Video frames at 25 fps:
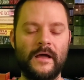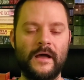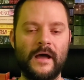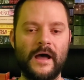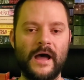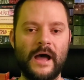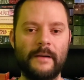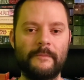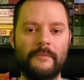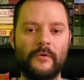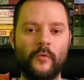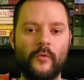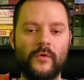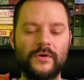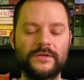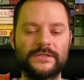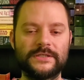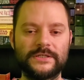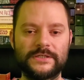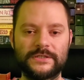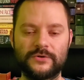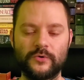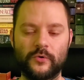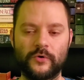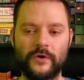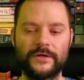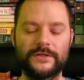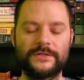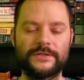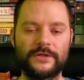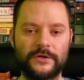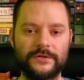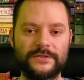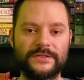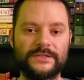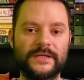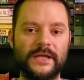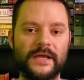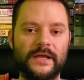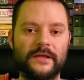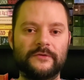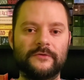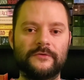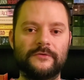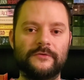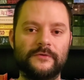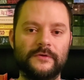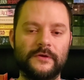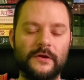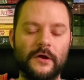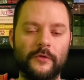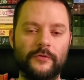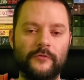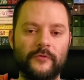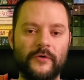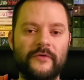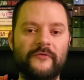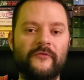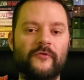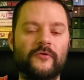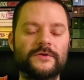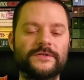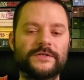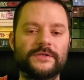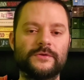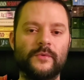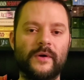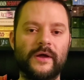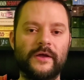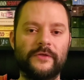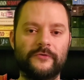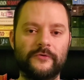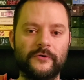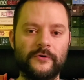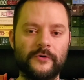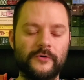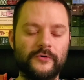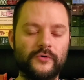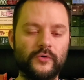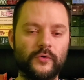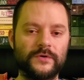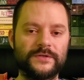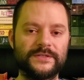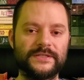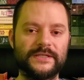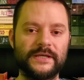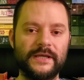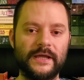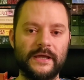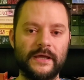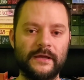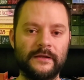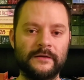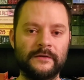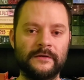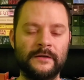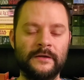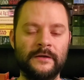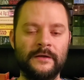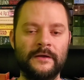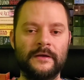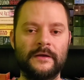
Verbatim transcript: Uh, but once the story starts to get, you know, three fourths of the way through towards the end,